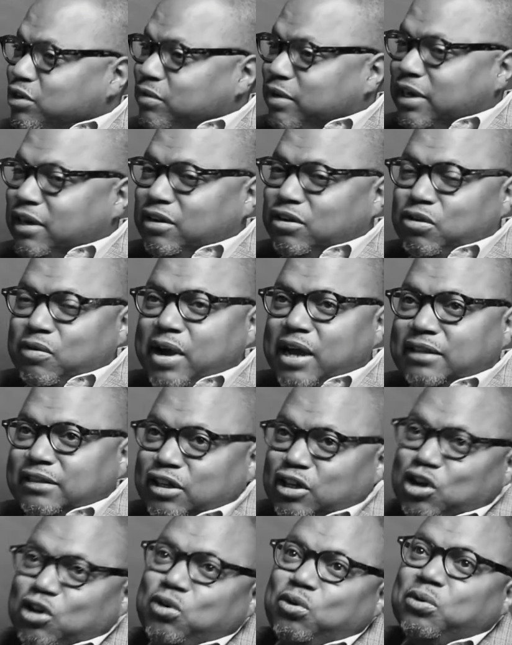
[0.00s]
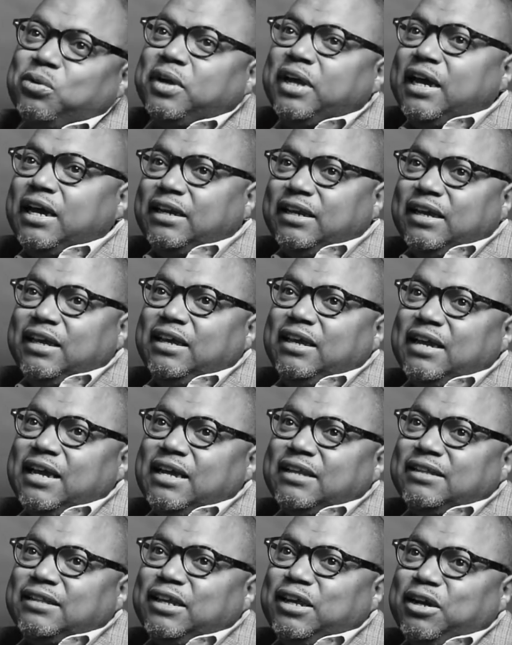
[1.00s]
trying to crack the code on how to get
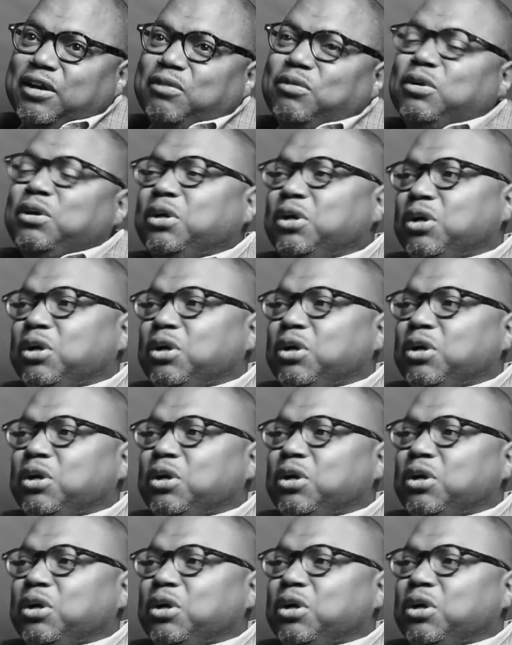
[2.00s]
out there,